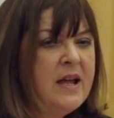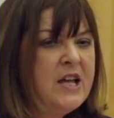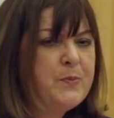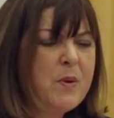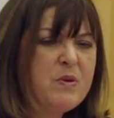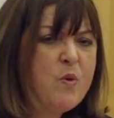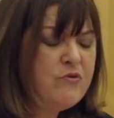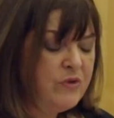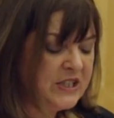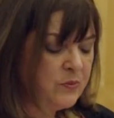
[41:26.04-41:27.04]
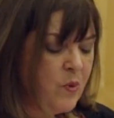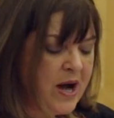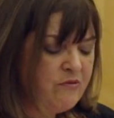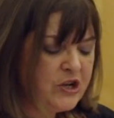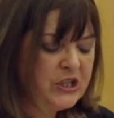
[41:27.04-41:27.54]
It's probably one reason
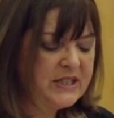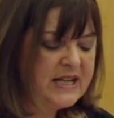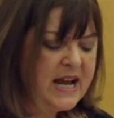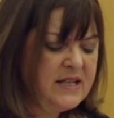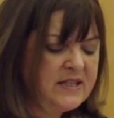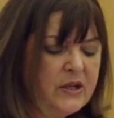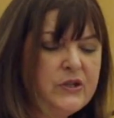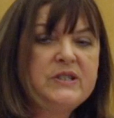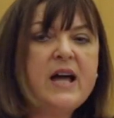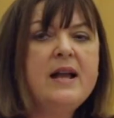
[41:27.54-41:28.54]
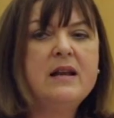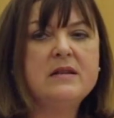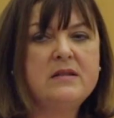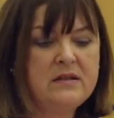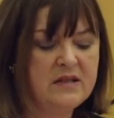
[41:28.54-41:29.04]
why Russia stayed so
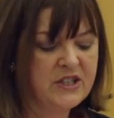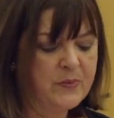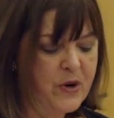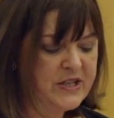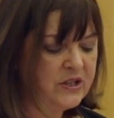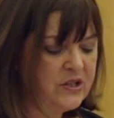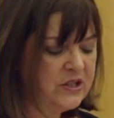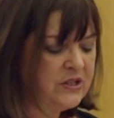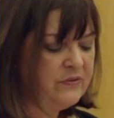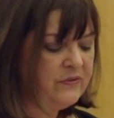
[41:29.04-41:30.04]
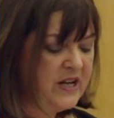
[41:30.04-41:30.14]
silent as the presidents of